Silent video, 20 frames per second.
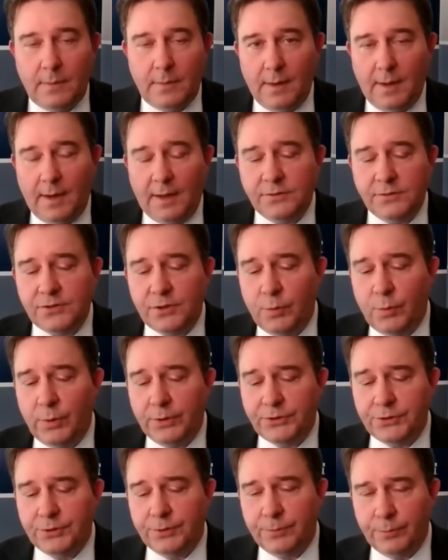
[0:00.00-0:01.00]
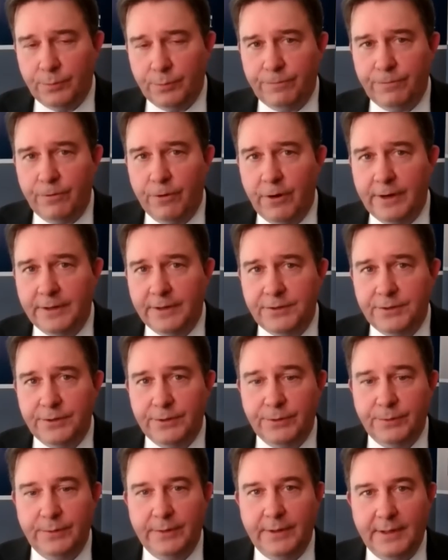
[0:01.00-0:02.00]
And so what you're referring
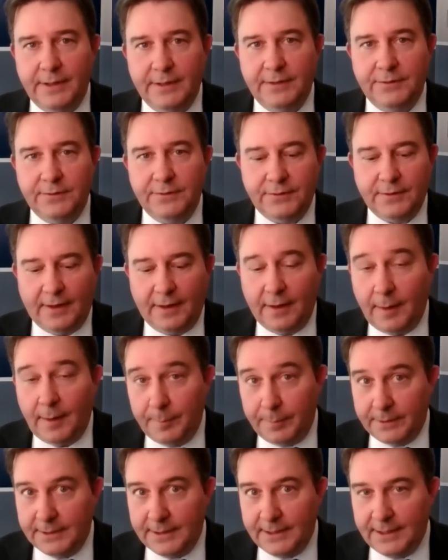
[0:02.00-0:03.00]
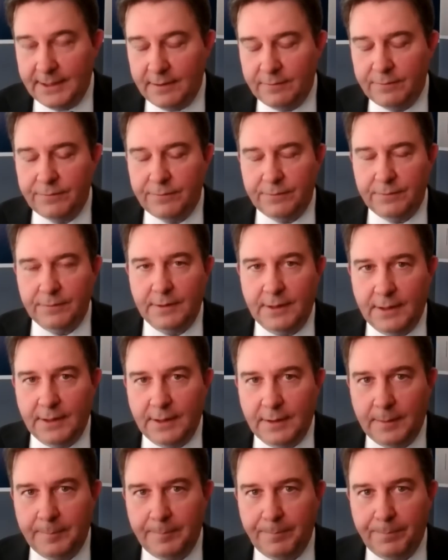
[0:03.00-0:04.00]
to is, I believe,
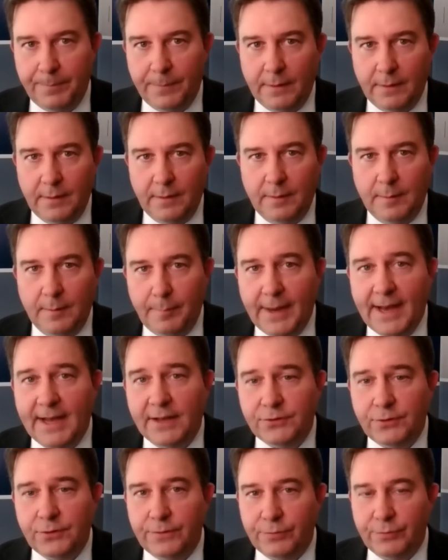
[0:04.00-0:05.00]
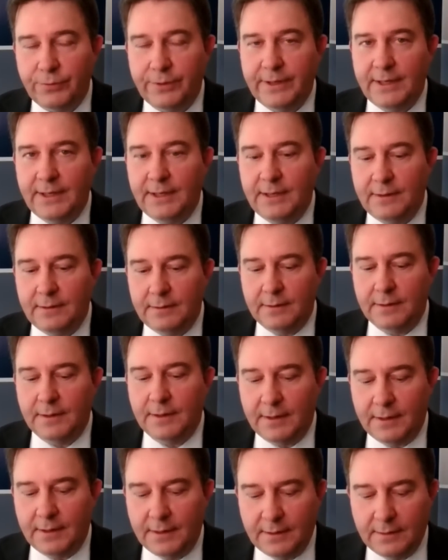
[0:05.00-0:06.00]
Basel III,
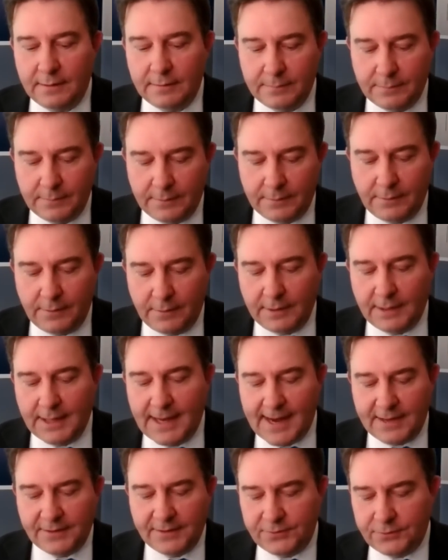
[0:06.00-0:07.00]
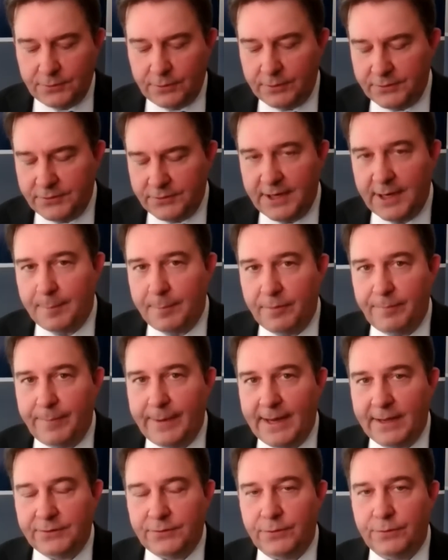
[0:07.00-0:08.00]
the last sort of step of
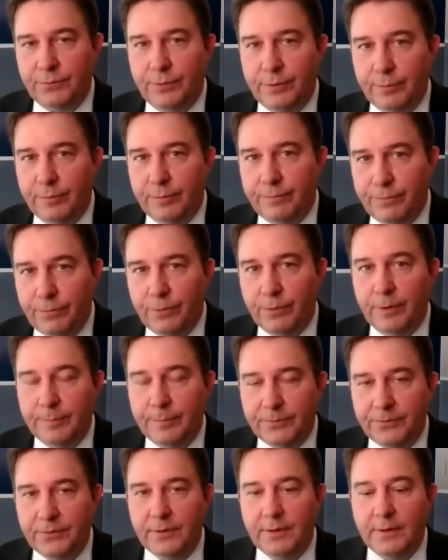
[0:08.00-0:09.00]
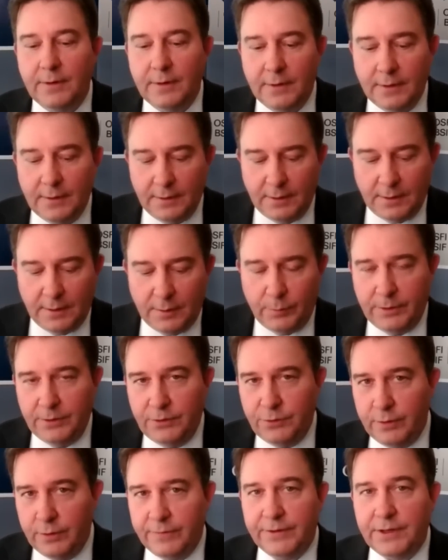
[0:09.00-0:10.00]
Basel III reforms. We
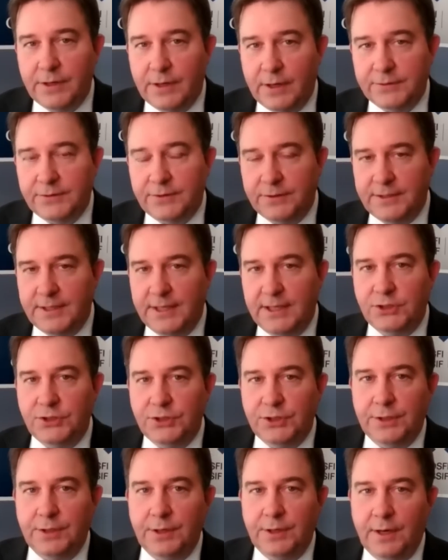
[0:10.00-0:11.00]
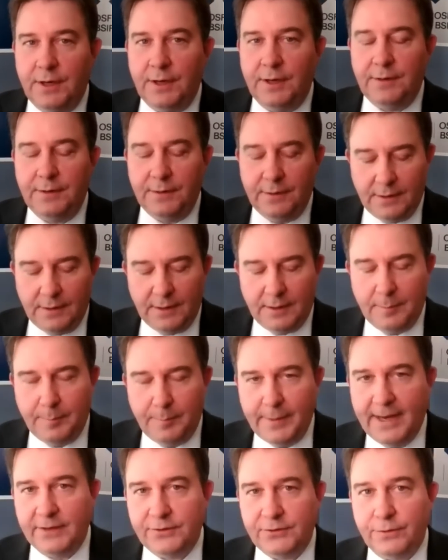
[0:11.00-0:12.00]
do have a consultation on
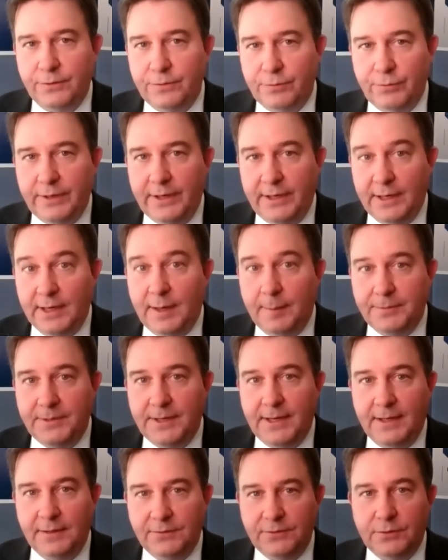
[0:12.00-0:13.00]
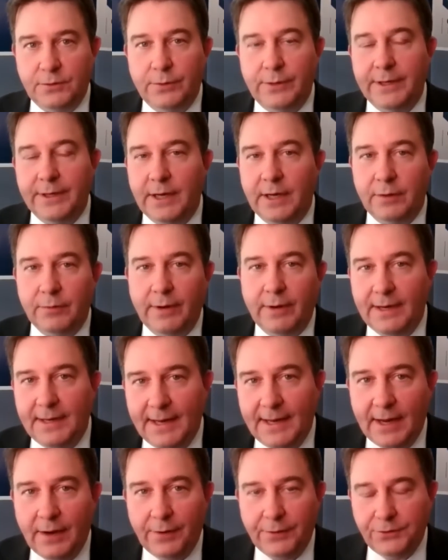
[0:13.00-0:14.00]
Basel III updates going on right
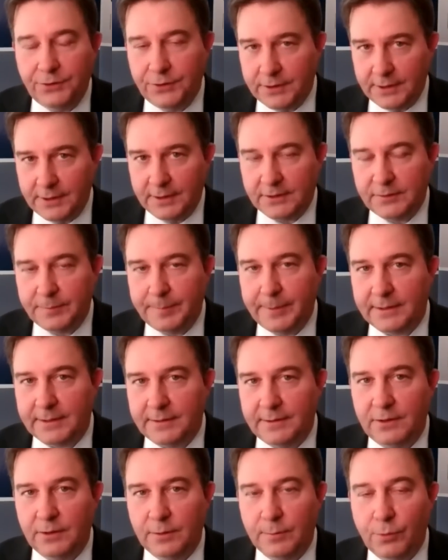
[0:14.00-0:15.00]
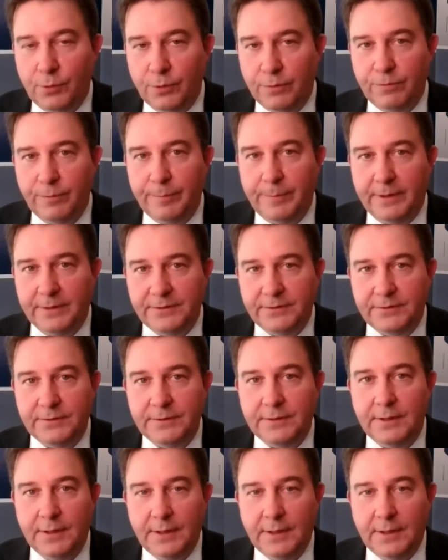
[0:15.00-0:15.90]
now, and you can expect to hear more from us